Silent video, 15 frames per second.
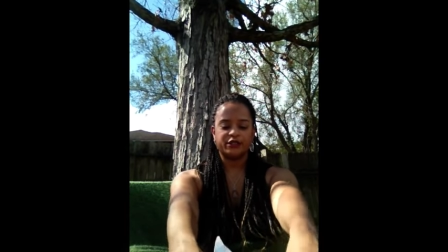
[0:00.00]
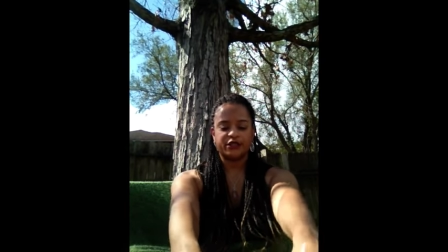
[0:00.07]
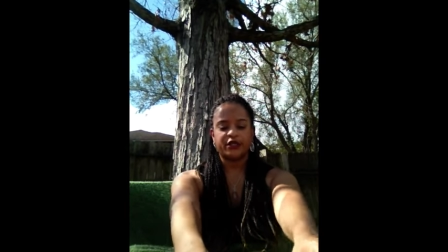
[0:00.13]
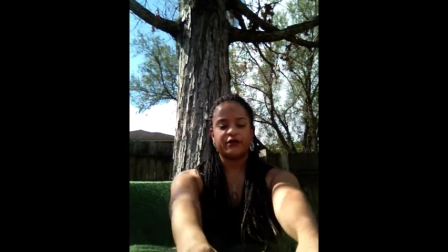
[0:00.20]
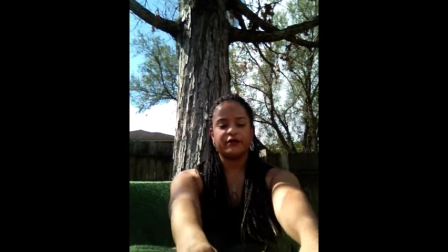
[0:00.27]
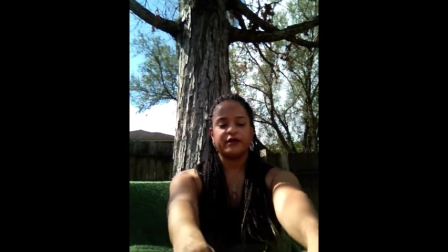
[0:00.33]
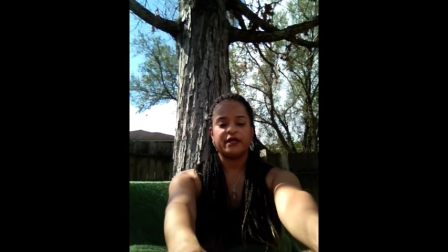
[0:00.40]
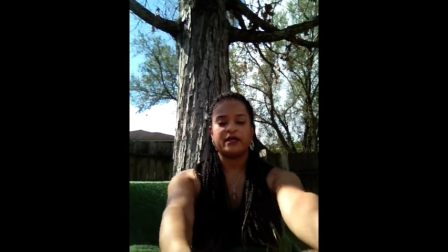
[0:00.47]

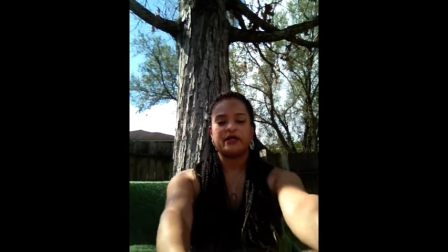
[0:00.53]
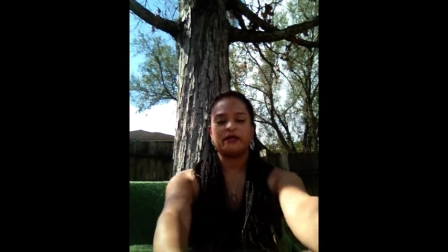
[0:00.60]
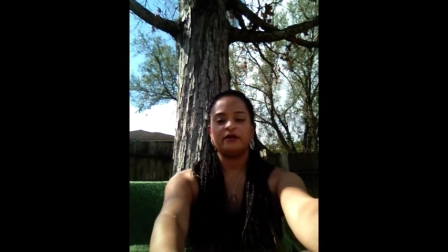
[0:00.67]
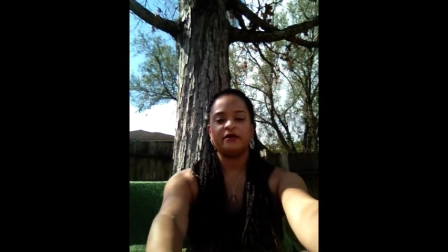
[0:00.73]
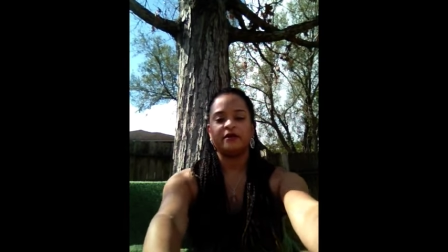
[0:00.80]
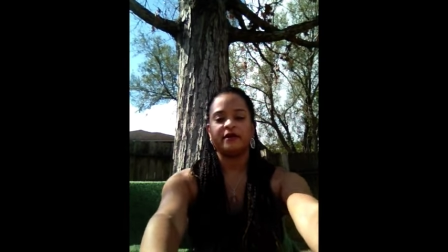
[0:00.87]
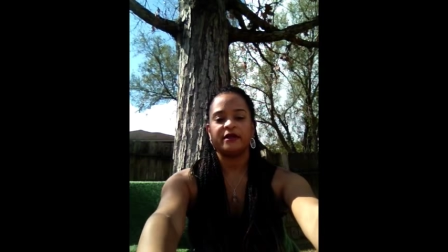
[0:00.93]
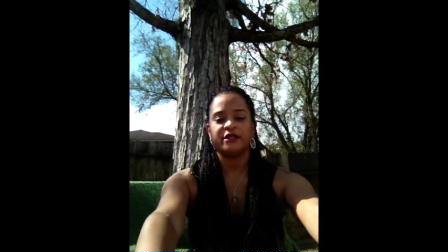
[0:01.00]
chariot,
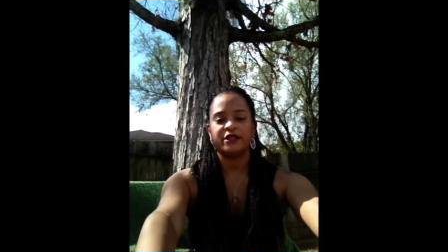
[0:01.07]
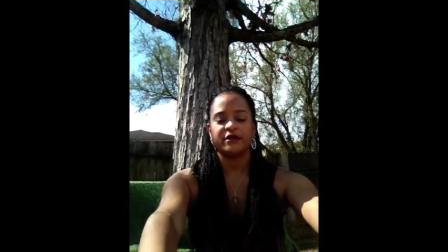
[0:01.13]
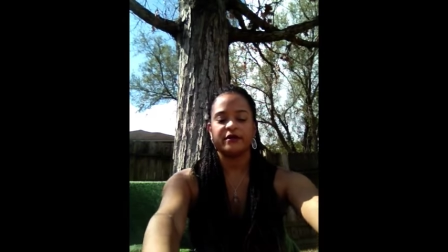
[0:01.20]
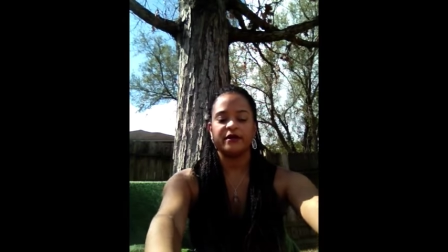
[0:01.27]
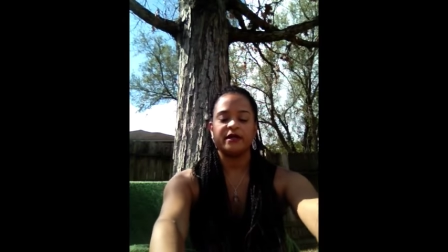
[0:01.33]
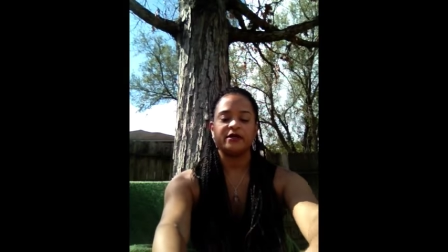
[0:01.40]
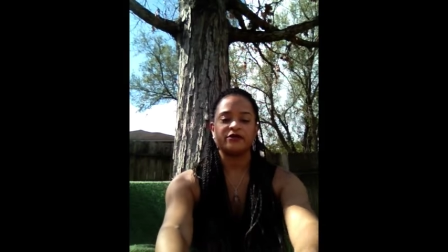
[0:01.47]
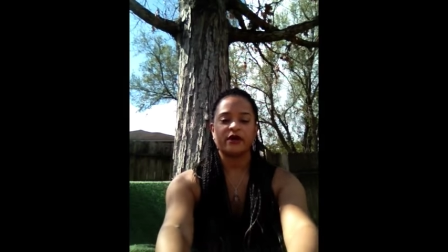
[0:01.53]
a
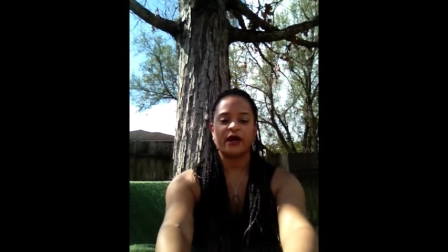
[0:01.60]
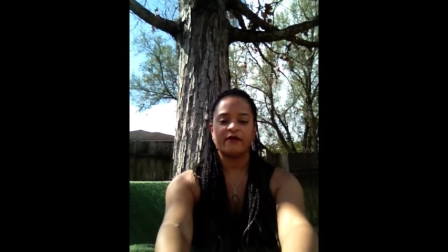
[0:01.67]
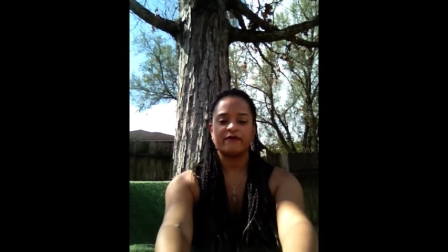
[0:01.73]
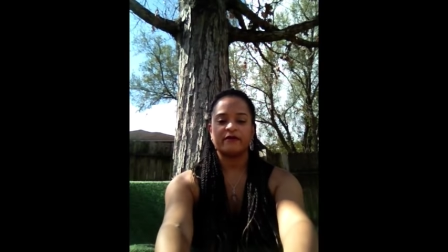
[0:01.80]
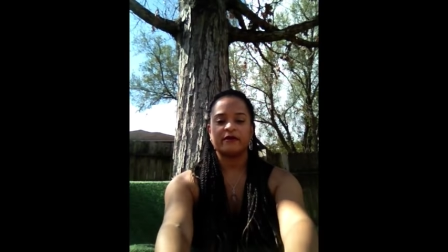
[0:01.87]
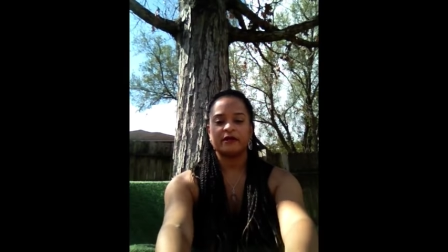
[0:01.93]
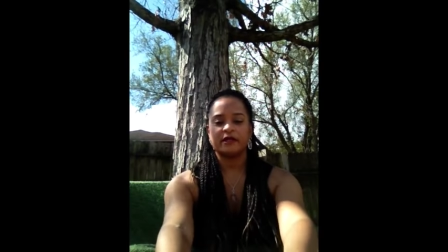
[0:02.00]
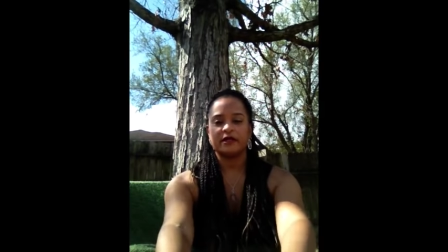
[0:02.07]
chariot
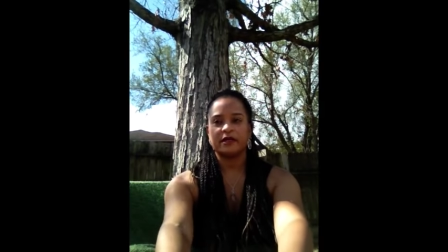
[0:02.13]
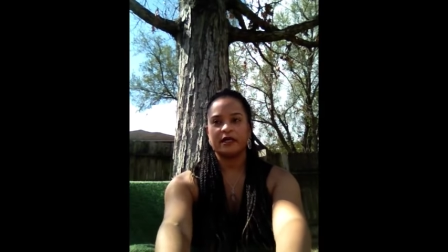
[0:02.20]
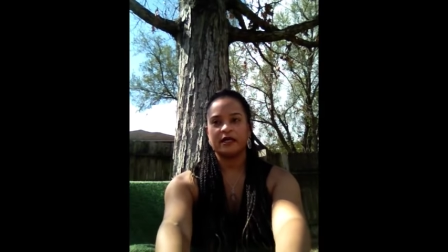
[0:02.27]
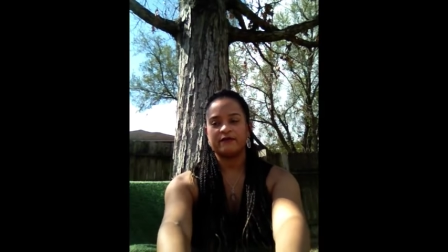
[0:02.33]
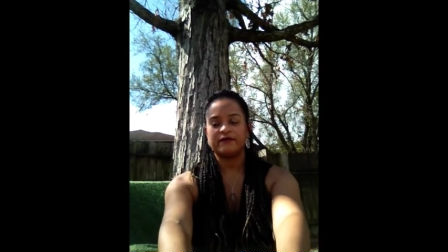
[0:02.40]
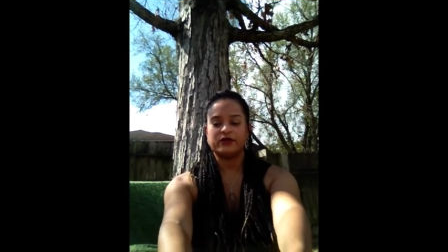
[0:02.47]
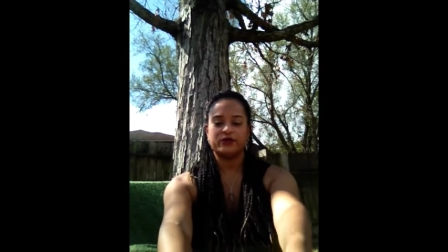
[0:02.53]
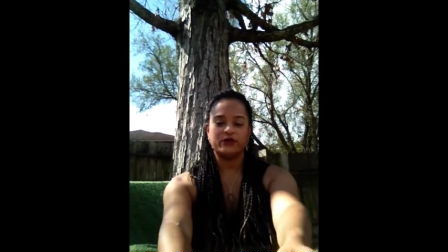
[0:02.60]
driver, and they
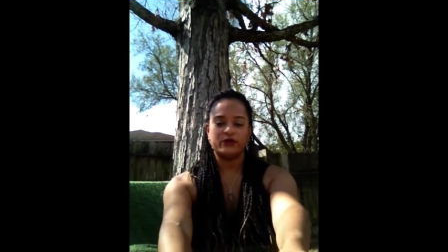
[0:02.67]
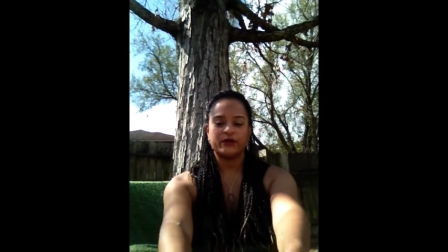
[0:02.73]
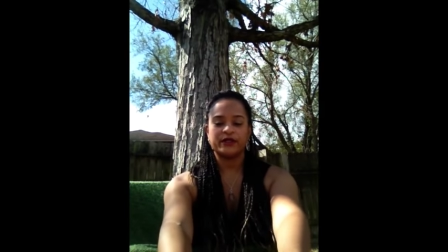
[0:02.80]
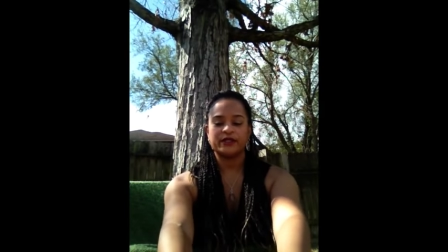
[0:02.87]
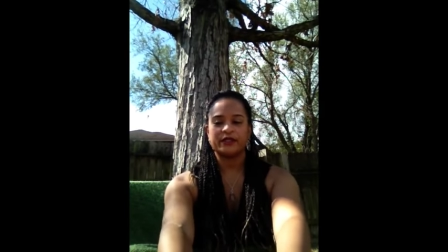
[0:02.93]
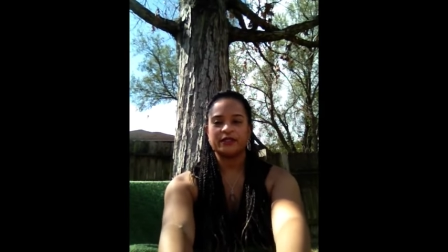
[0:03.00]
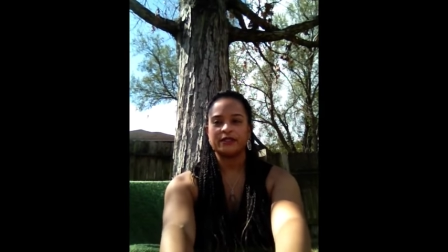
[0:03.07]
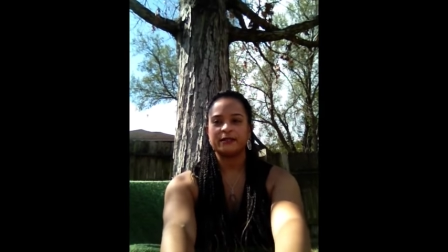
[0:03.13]
have 2
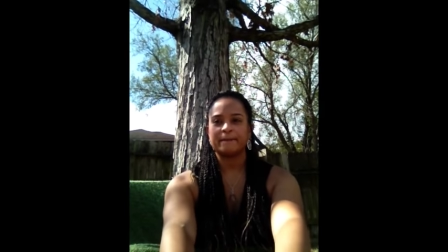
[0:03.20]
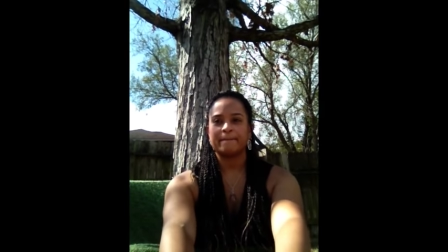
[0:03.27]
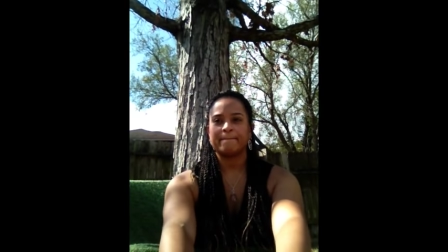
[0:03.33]
horses.